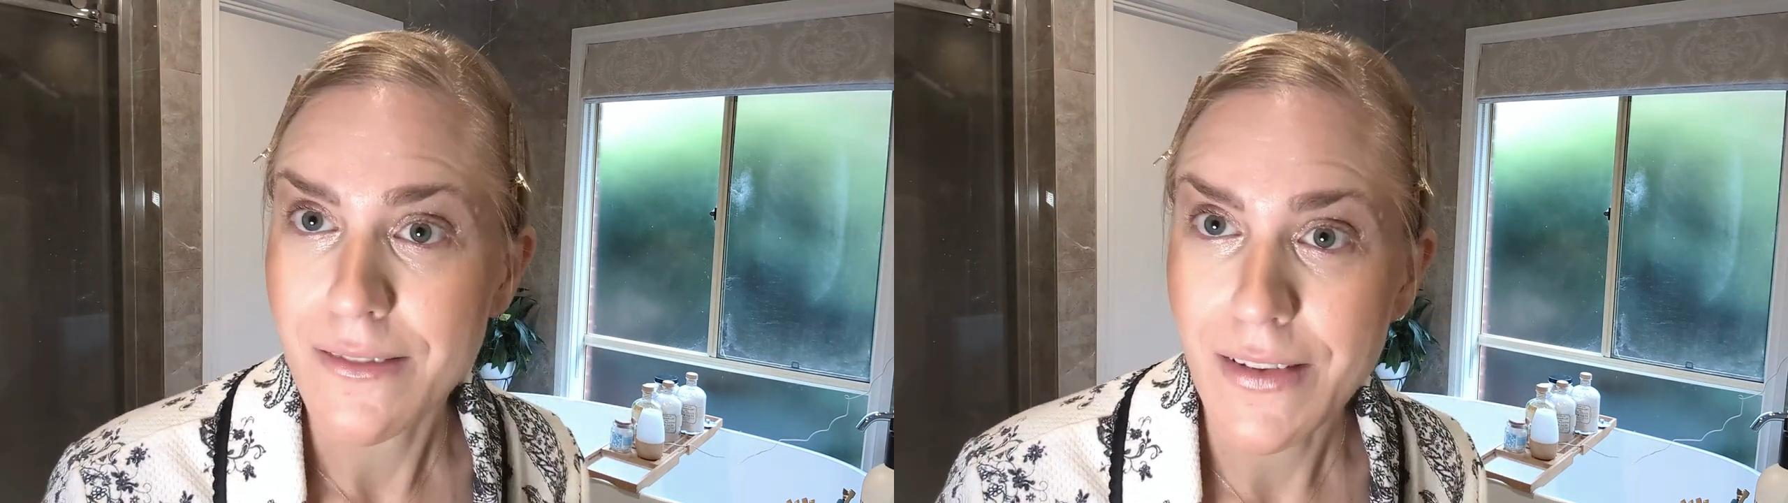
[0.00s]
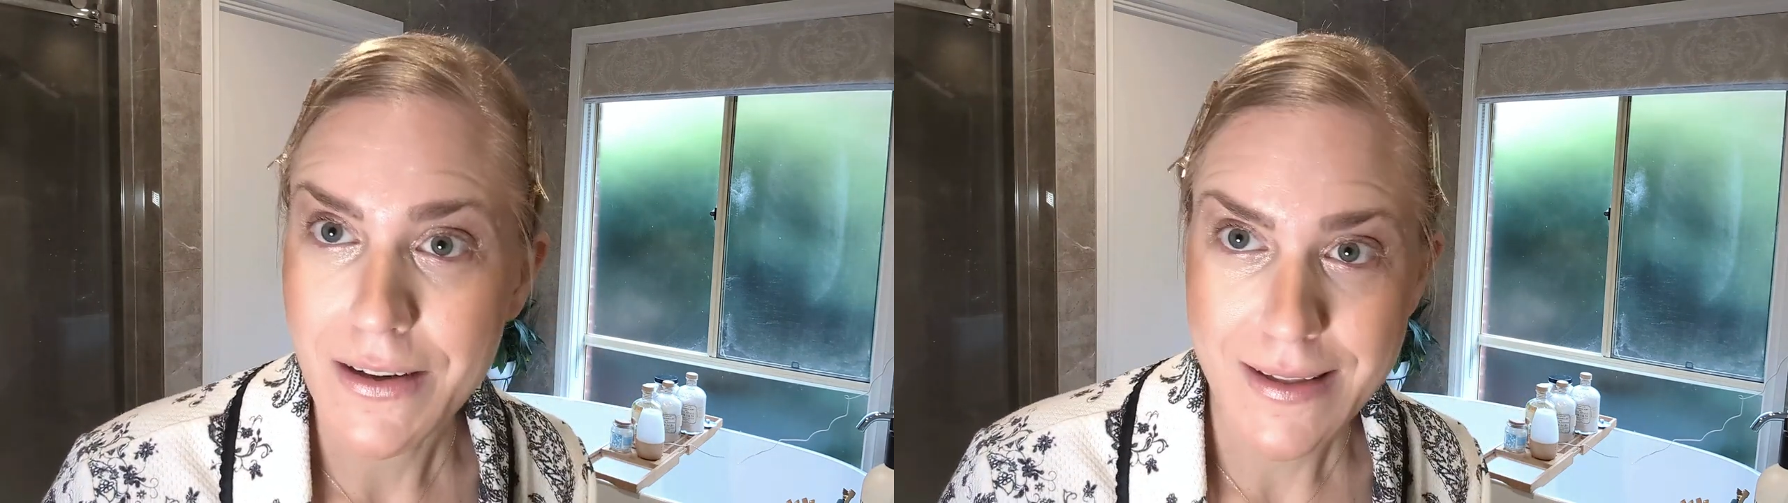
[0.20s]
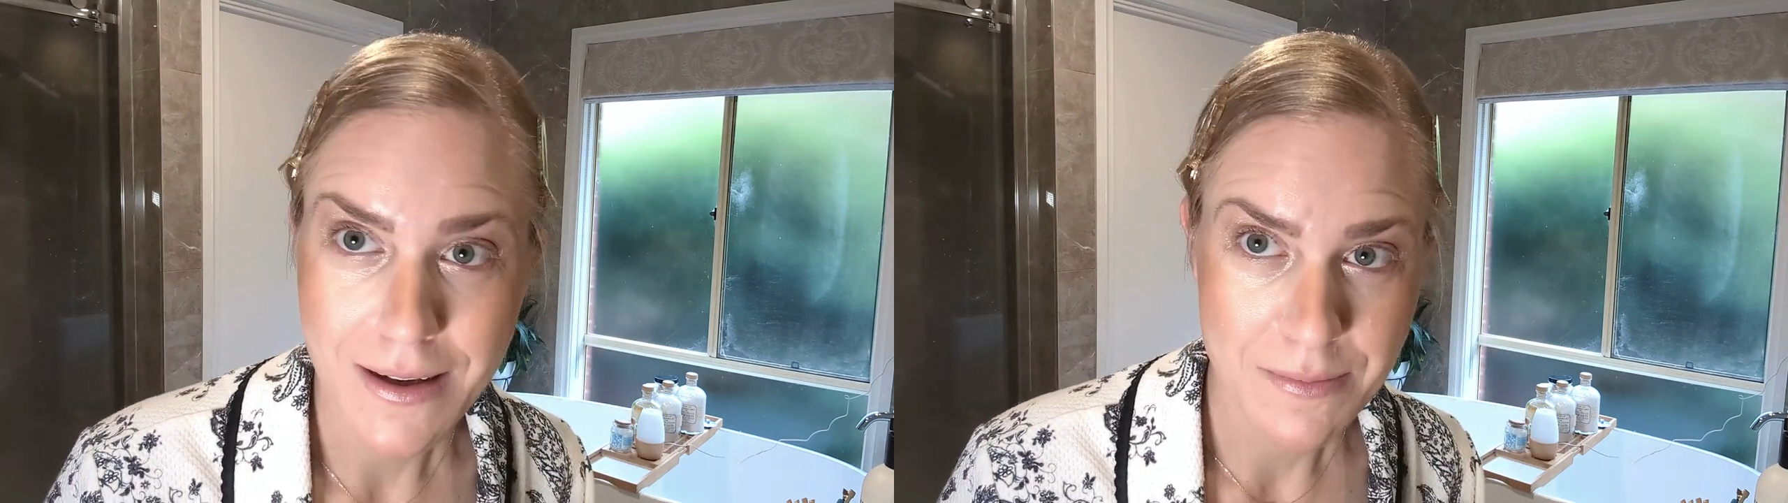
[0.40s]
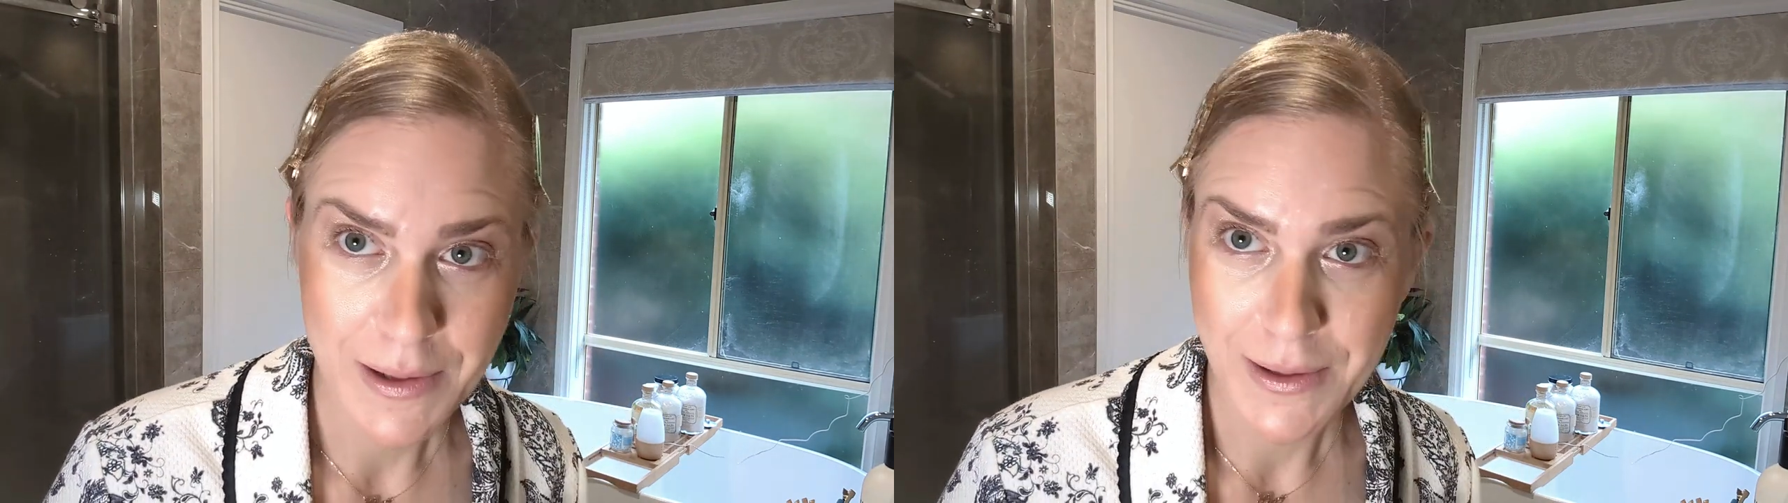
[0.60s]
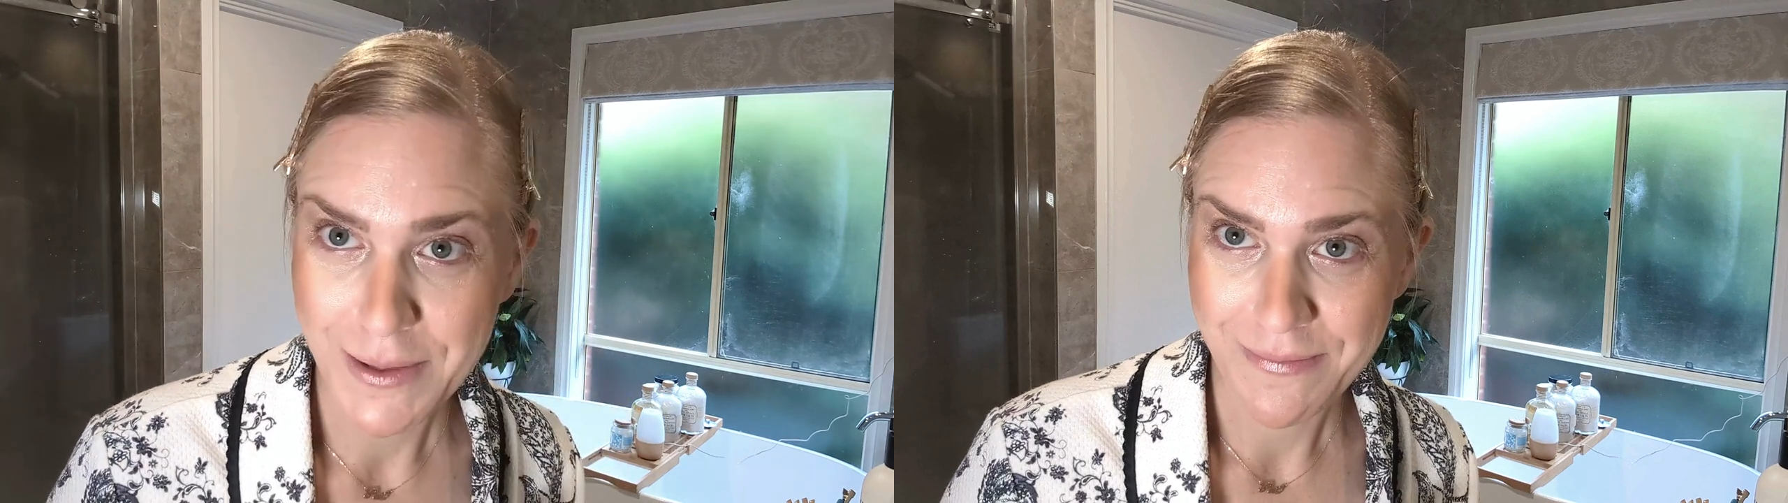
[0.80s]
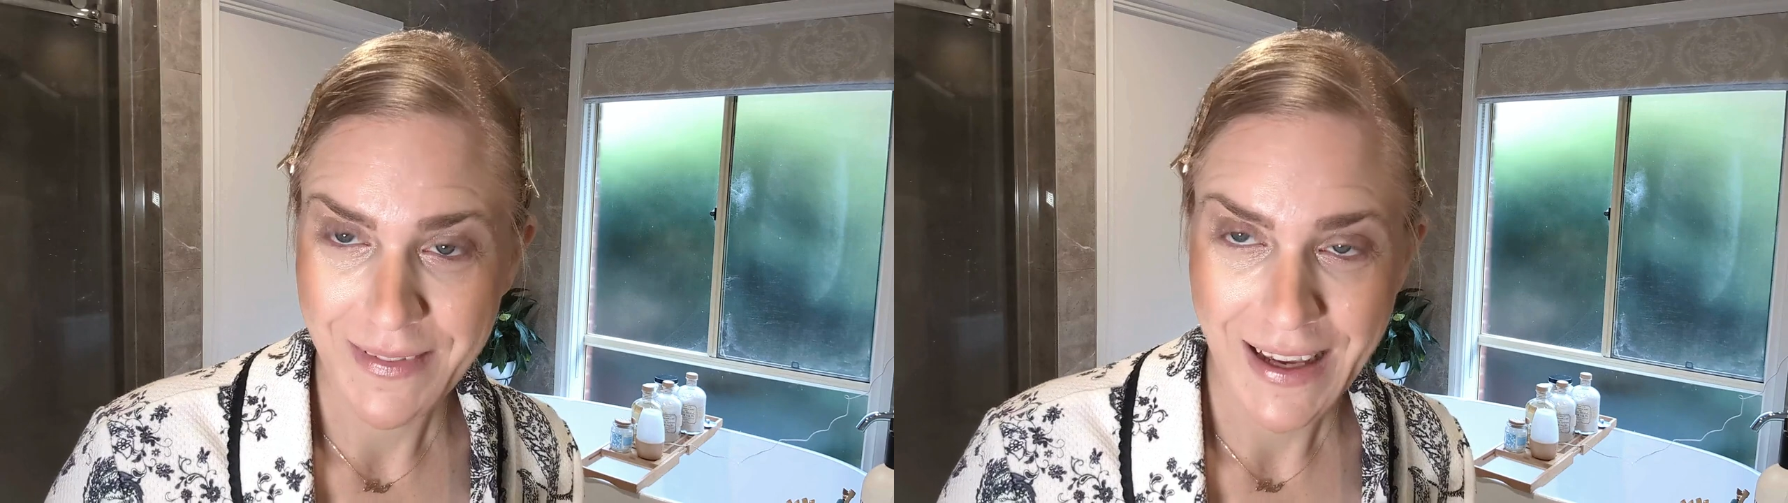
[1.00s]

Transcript: very sunburned